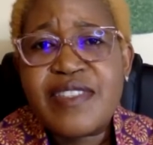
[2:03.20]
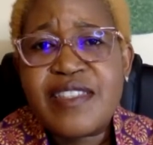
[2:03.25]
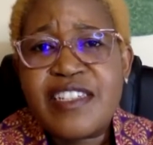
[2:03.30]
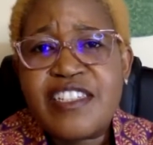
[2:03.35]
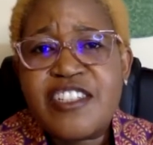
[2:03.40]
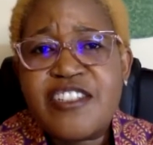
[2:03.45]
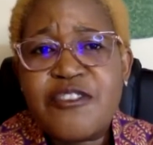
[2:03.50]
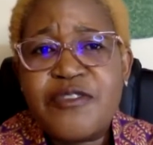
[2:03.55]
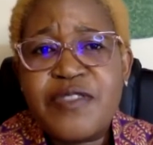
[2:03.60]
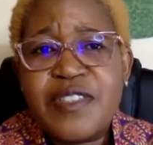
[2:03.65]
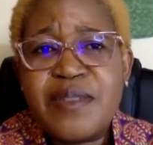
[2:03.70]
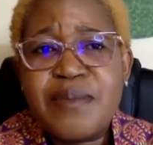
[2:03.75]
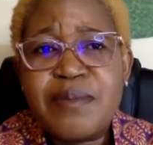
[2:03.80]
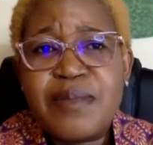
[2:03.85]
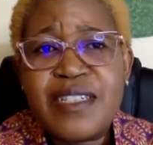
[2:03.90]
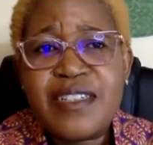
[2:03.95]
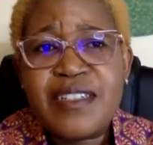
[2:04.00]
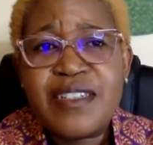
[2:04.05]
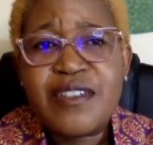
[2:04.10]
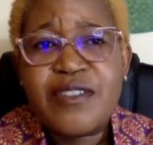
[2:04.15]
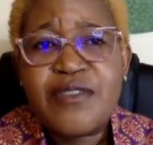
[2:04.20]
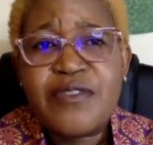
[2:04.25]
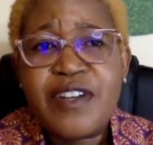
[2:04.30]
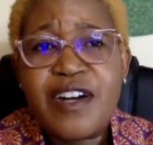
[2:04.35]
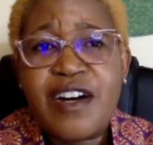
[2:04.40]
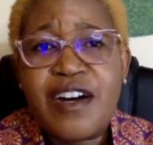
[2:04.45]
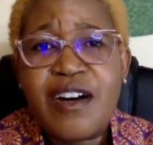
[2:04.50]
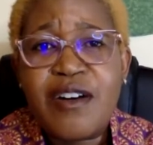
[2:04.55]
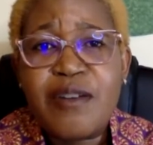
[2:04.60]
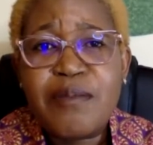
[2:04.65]
such feedback of
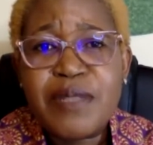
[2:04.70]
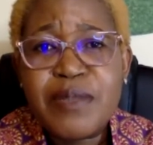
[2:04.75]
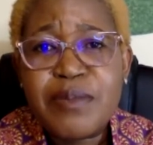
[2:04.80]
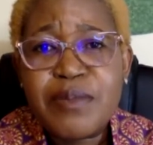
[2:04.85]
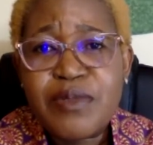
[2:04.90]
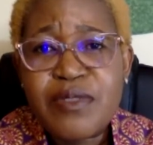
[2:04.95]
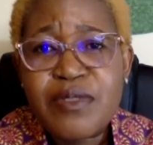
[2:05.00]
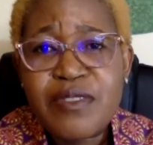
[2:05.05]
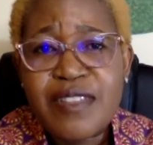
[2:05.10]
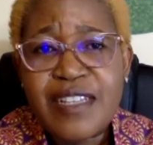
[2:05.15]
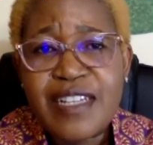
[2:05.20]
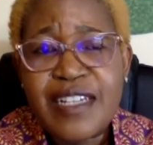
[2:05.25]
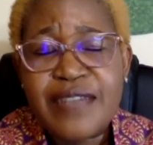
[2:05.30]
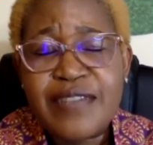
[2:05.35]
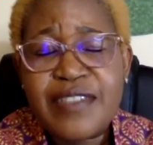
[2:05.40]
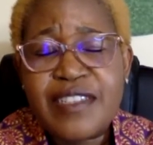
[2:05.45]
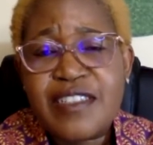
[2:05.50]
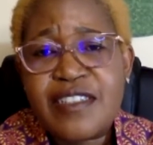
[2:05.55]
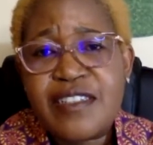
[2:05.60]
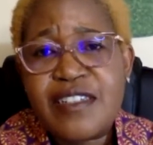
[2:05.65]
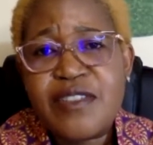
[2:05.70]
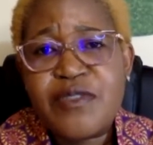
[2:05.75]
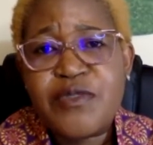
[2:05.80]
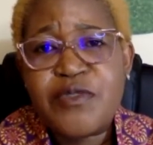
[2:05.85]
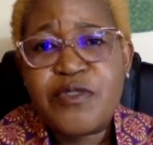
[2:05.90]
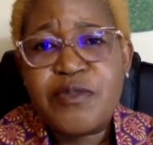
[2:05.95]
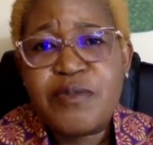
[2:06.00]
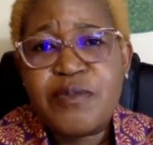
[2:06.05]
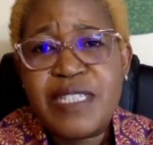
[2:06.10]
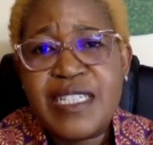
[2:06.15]
how people's life are
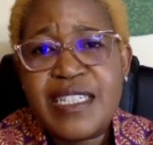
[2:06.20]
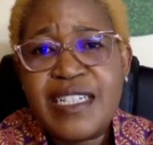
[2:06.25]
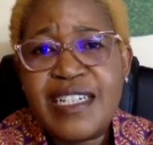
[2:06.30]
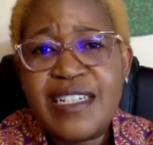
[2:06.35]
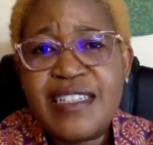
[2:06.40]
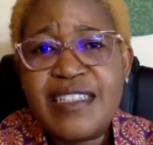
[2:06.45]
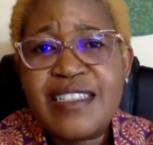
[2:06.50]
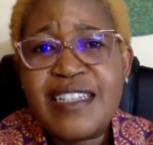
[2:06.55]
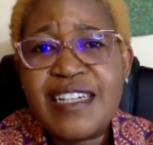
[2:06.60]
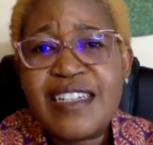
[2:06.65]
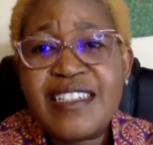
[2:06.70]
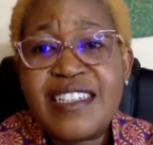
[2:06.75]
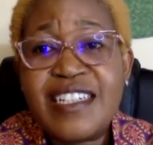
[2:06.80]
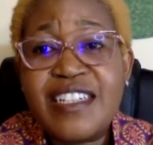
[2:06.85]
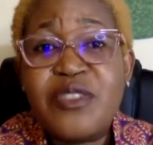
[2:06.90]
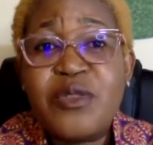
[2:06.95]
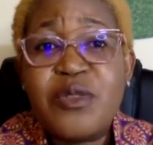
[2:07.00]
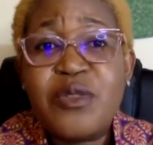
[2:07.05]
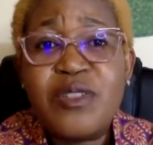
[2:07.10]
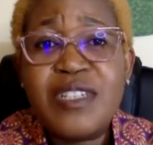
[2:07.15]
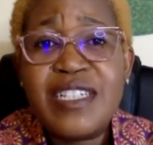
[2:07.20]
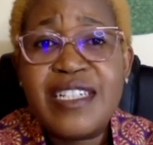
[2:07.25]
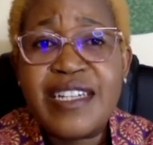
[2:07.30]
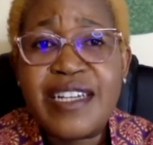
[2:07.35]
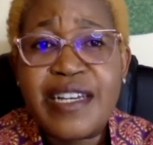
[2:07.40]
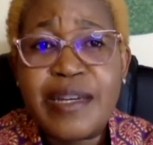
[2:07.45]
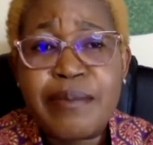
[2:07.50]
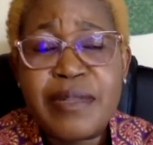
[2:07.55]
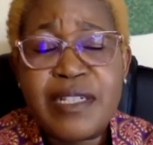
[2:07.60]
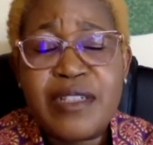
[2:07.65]
transforming. And that can only
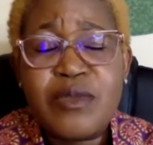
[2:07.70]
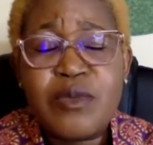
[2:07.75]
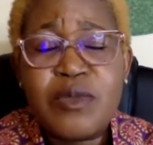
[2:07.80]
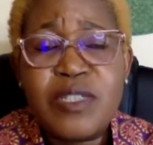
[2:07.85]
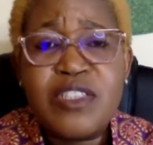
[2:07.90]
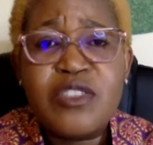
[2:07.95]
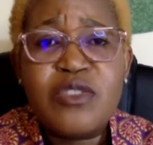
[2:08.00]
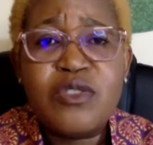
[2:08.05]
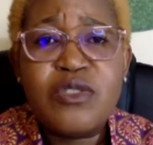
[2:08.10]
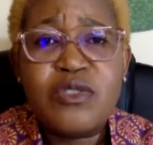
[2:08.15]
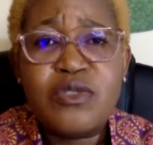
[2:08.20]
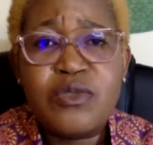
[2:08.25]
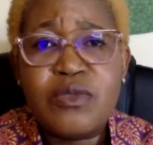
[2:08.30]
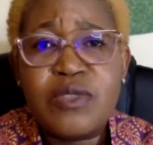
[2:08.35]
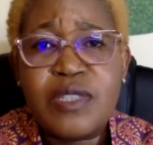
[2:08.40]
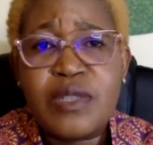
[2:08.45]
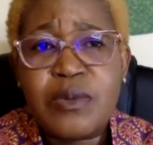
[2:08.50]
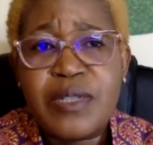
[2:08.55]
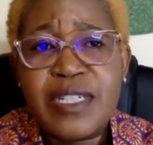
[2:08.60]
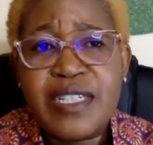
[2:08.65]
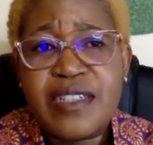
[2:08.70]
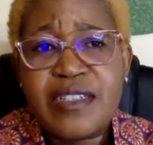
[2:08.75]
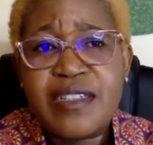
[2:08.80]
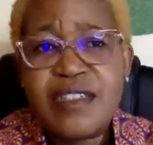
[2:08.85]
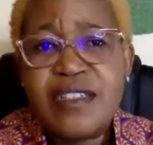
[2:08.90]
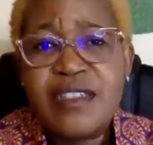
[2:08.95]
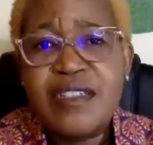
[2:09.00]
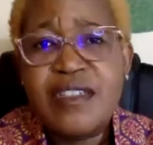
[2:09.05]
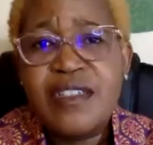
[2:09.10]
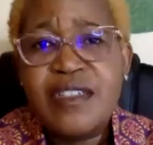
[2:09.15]
happen when you do the work,
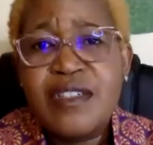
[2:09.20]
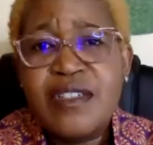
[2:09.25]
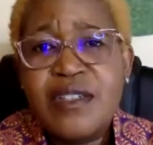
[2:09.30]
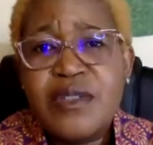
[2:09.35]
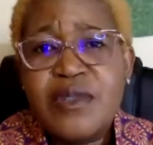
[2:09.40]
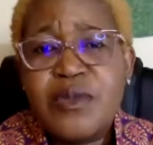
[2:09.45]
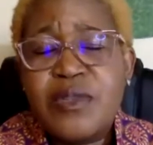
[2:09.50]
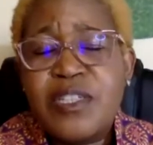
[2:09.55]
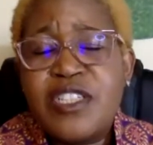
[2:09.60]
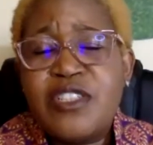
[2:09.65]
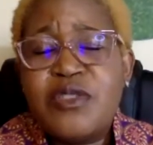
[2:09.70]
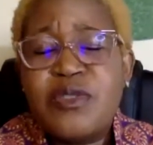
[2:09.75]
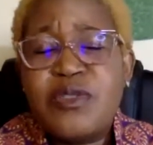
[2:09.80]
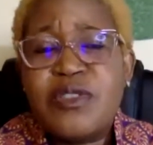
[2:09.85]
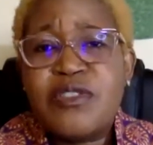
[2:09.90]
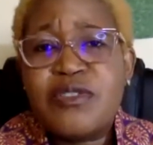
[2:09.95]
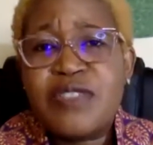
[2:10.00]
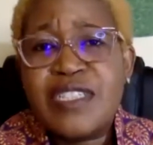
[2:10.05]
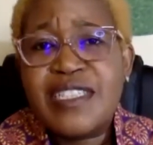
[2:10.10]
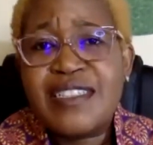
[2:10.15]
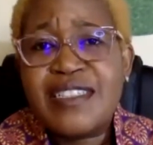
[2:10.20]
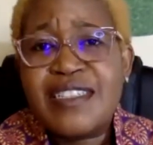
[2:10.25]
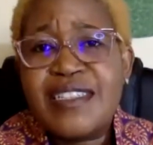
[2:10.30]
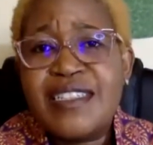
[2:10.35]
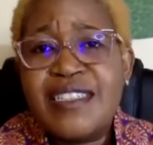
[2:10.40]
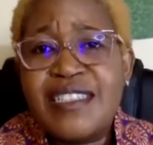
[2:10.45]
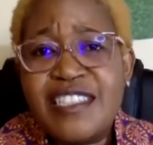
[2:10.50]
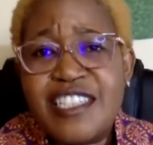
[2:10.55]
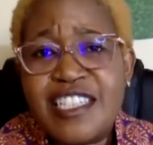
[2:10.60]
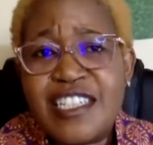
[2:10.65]
when you create
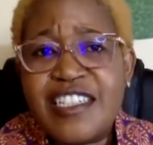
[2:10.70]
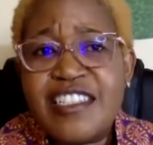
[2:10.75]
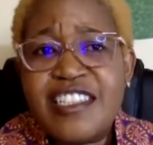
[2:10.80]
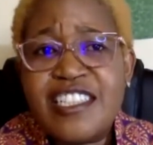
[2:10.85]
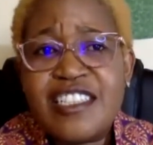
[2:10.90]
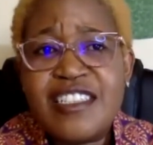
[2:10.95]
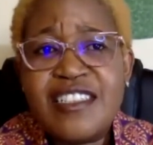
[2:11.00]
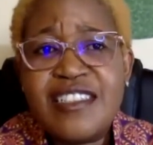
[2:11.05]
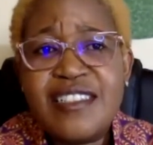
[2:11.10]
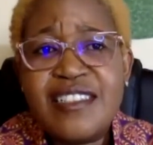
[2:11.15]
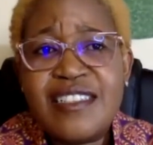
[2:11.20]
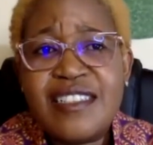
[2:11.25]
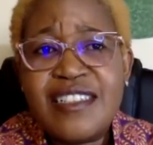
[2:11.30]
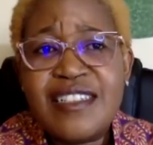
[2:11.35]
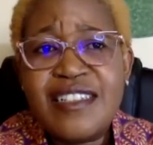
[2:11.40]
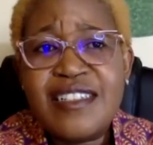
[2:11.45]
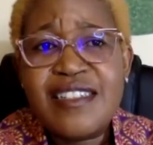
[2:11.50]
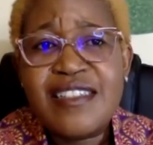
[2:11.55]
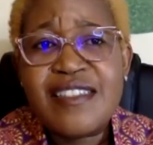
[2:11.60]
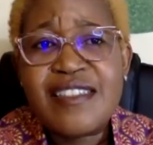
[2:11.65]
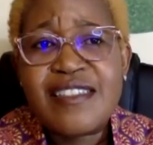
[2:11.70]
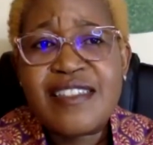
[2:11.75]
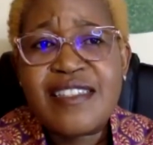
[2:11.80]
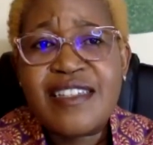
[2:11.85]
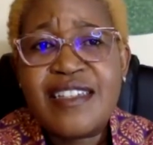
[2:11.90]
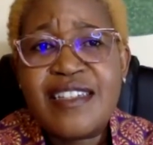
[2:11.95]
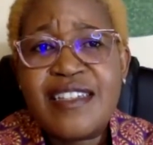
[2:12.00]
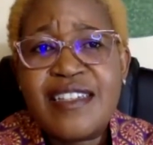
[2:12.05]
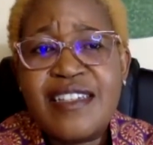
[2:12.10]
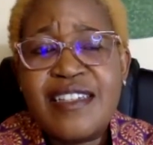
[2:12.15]
an intention daily and
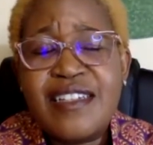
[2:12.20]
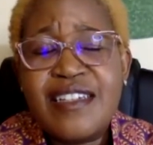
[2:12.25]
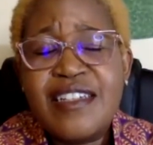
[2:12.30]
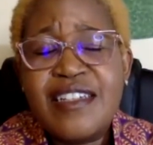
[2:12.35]
say,